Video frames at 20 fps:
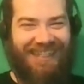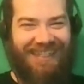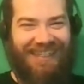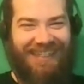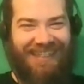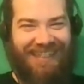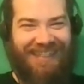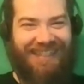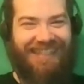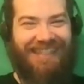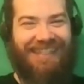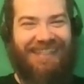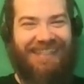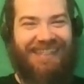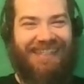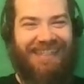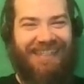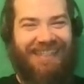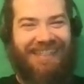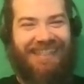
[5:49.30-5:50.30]

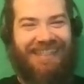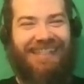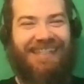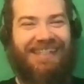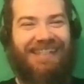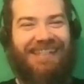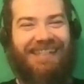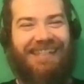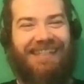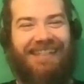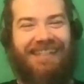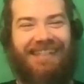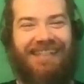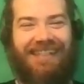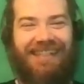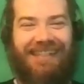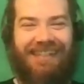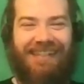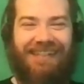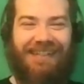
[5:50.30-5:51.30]

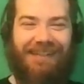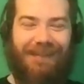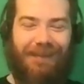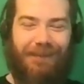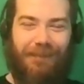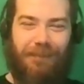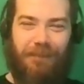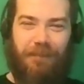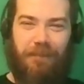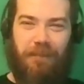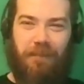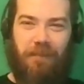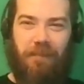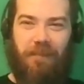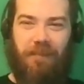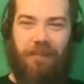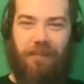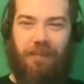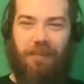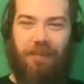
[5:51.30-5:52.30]

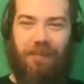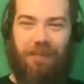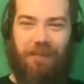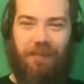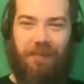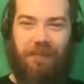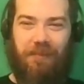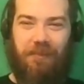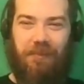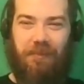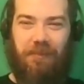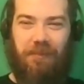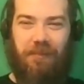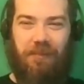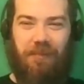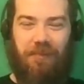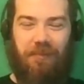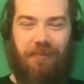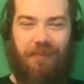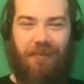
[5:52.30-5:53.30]

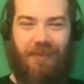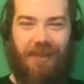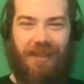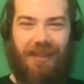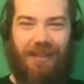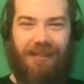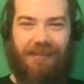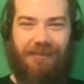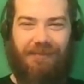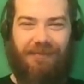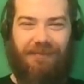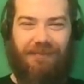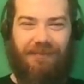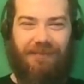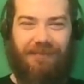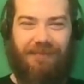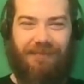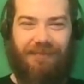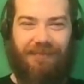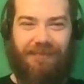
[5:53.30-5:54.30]

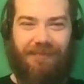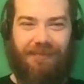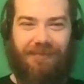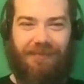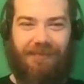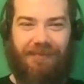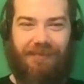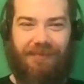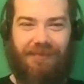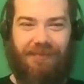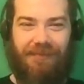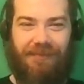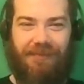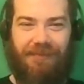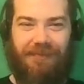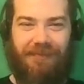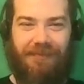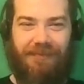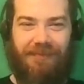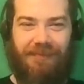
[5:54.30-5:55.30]

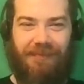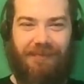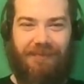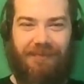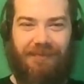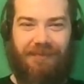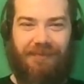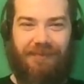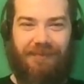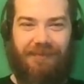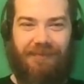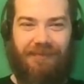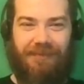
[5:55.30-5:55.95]
(not speaking)